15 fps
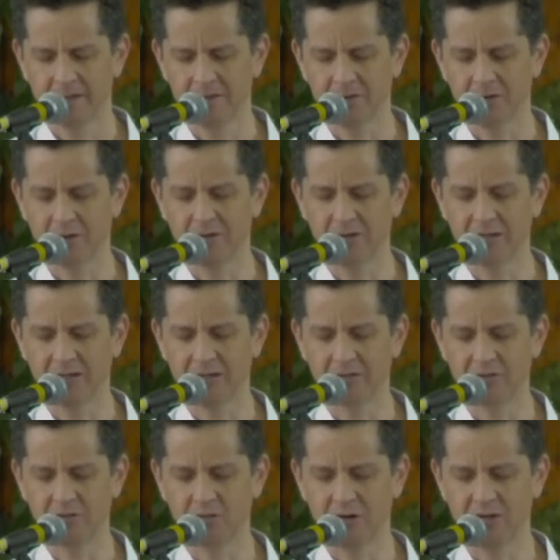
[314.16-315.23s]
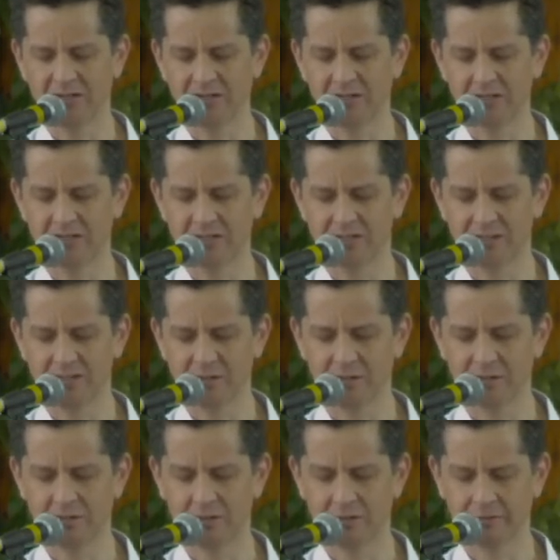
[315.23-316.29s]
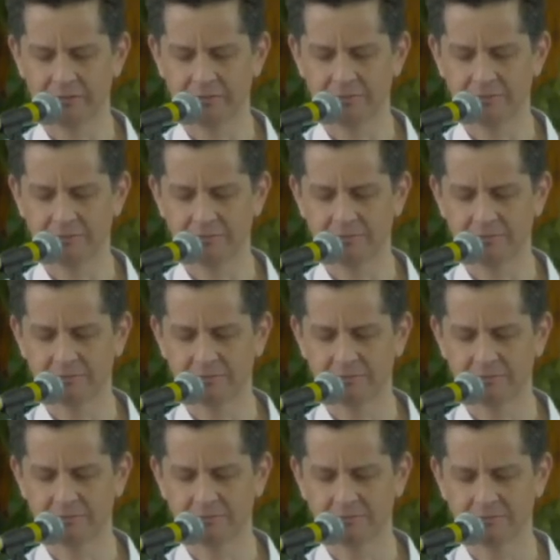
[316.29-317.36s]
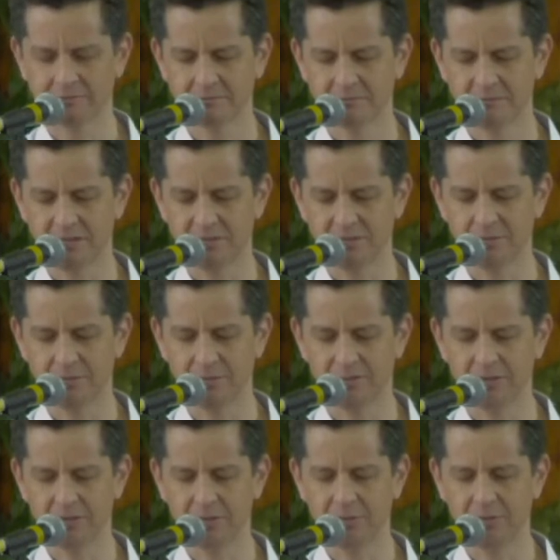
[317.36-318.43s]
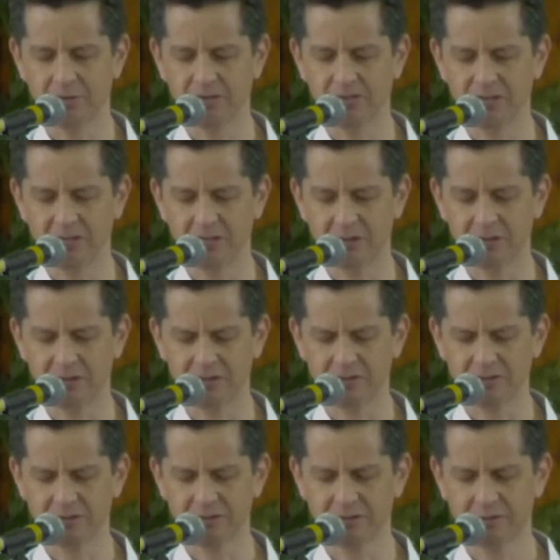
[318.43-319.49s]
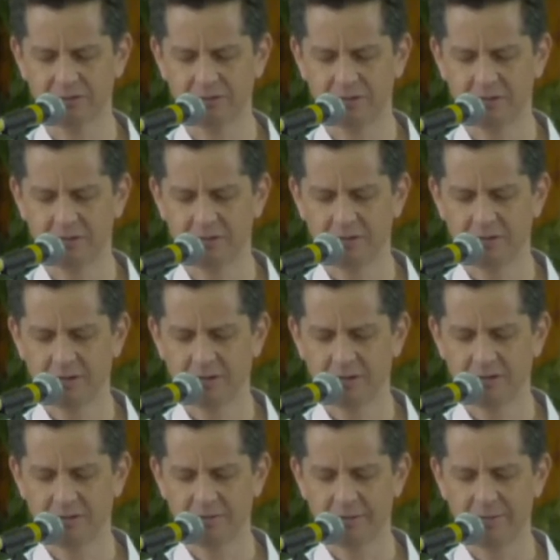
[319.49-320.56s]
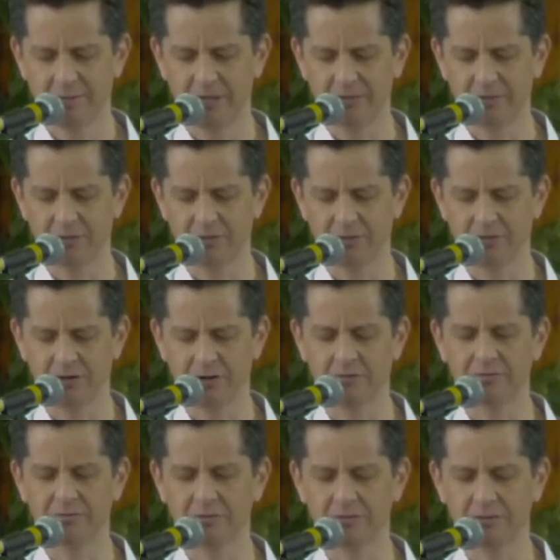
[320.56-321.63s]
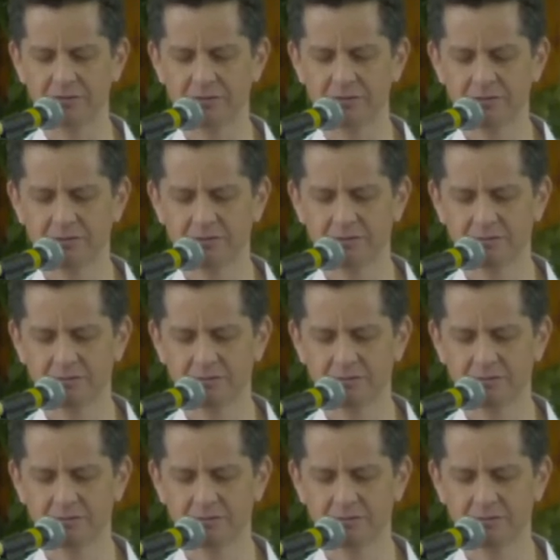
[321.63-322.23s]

growing in raising its children, its little boys and girls, to be people of confidence